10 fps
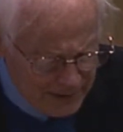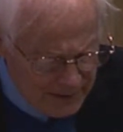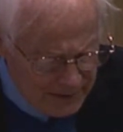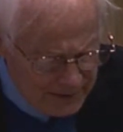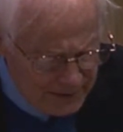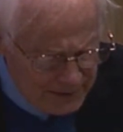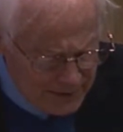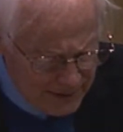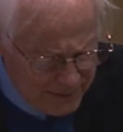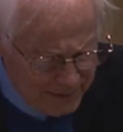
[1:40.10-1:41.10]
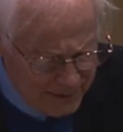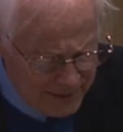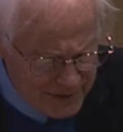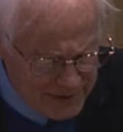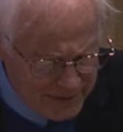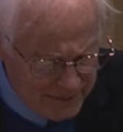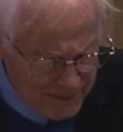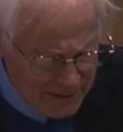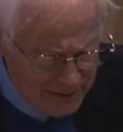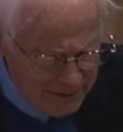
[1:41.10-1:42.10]
Uh, compromise
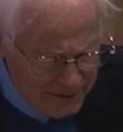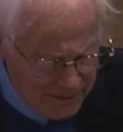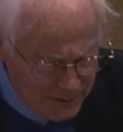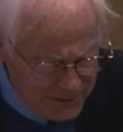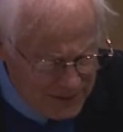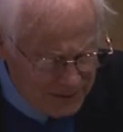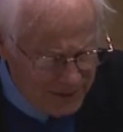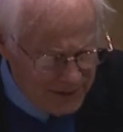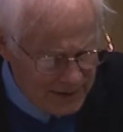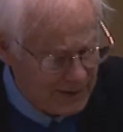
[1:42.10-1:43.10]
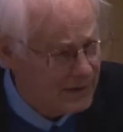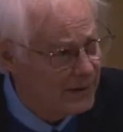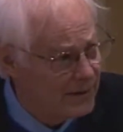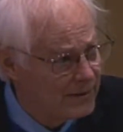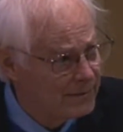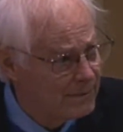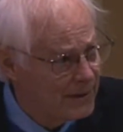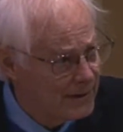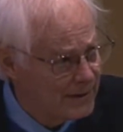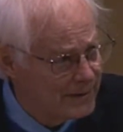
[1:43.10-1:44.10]
uh, may have once been the art of
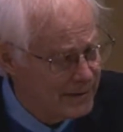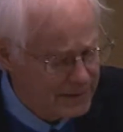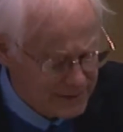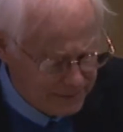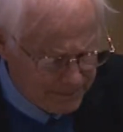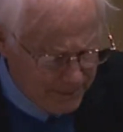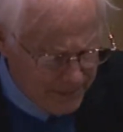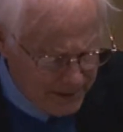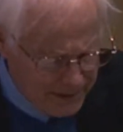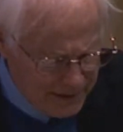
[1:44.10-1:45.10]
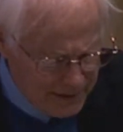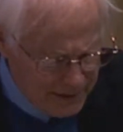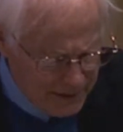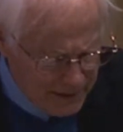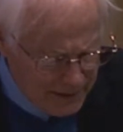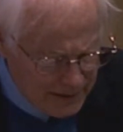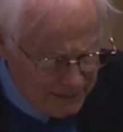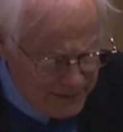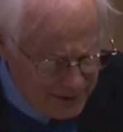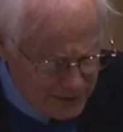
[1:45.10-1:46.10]
politics, uh,
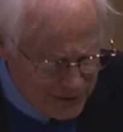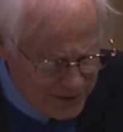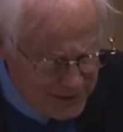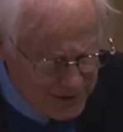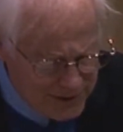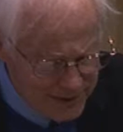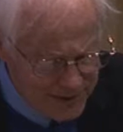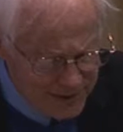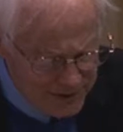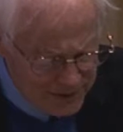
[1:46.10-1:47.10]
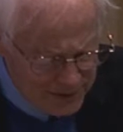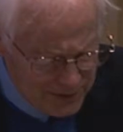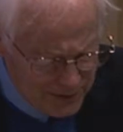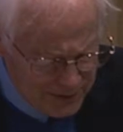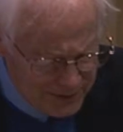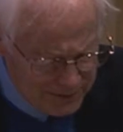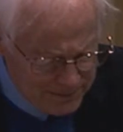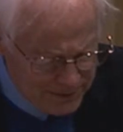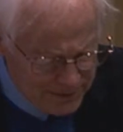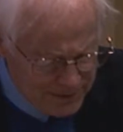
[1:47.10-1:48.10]
but intransigence is the new art of
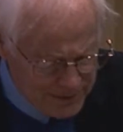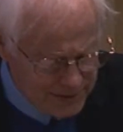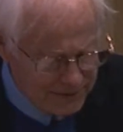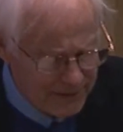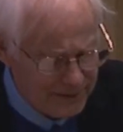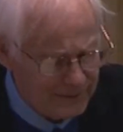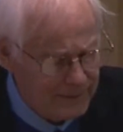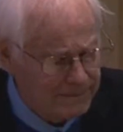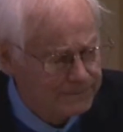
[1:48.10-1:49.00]
political survival.